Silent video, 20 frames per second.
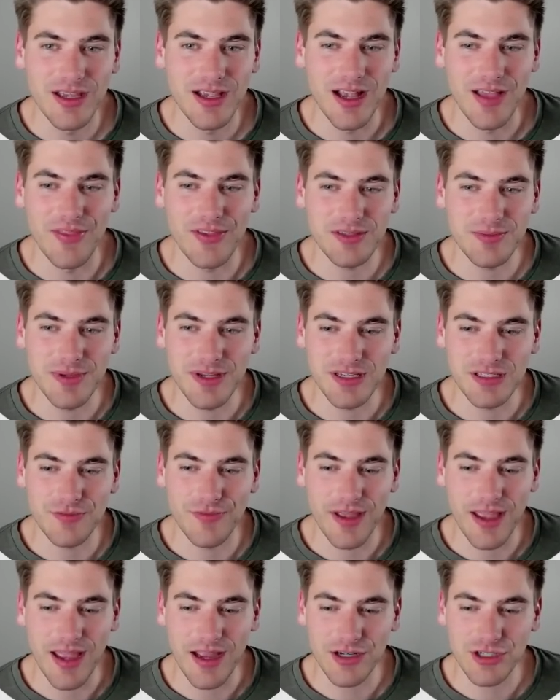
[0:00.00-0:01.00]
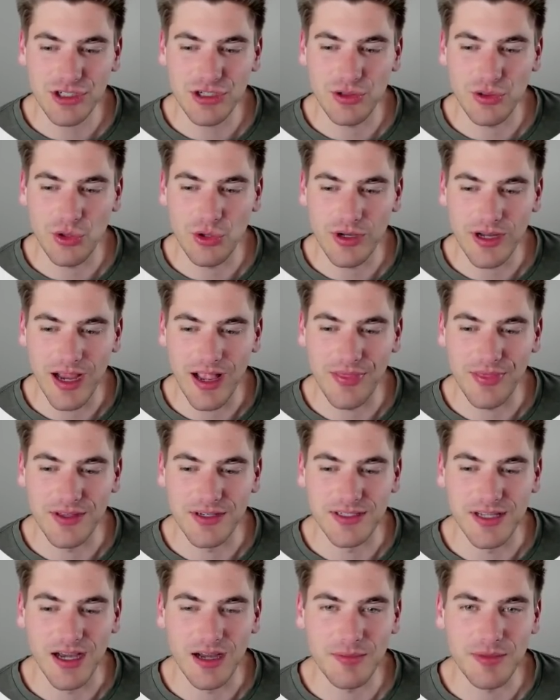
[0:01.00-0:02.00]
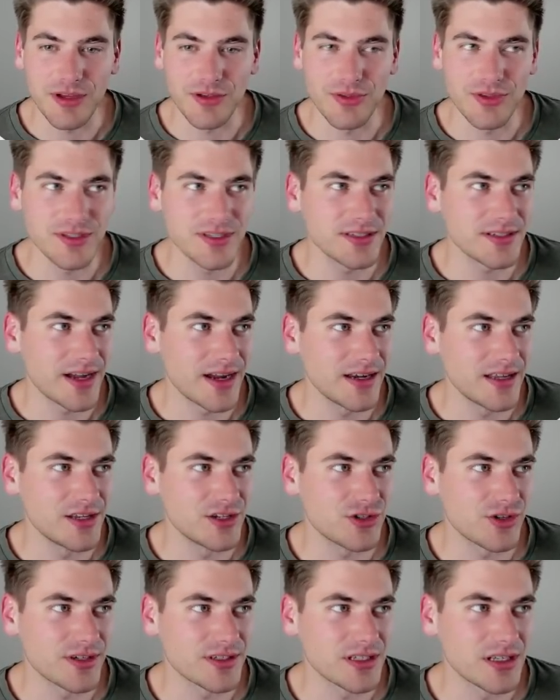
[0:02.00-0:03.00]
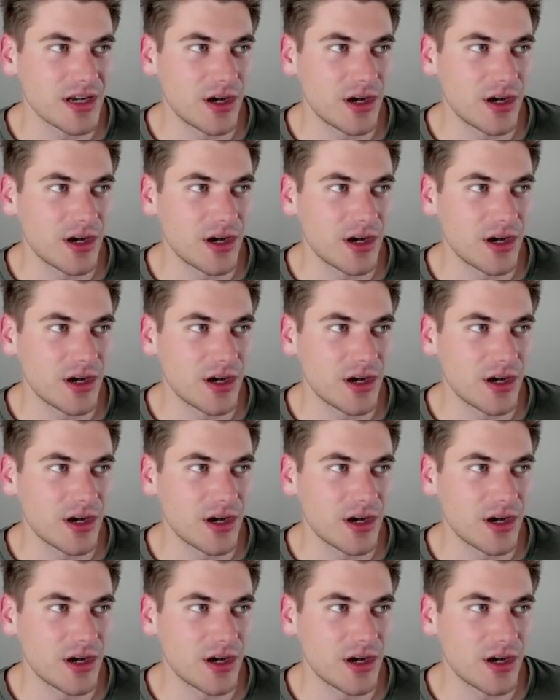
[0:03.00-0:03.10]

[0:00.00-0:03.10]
And that's because if I actually look at the DOM here, this is kind of interesting.